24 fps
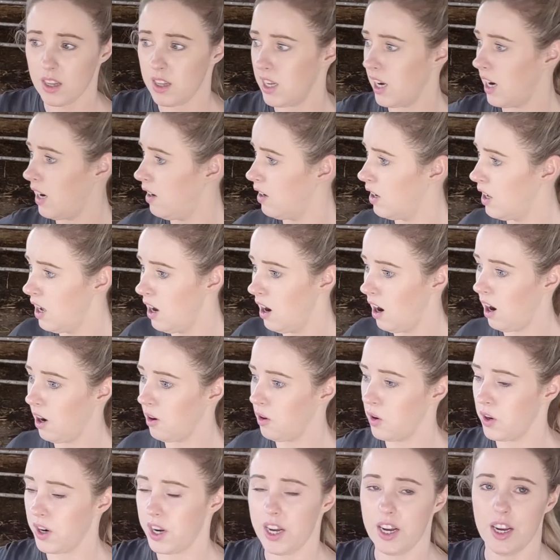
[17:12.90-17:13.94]
yeah,
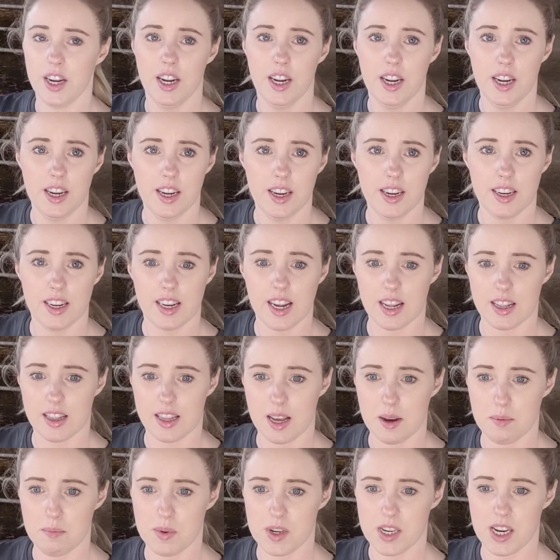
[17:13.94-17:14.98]
I'm gonna
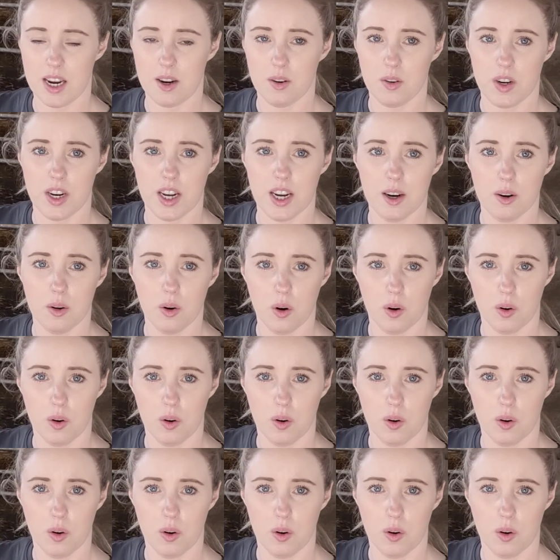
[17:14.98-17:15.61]
get them down now.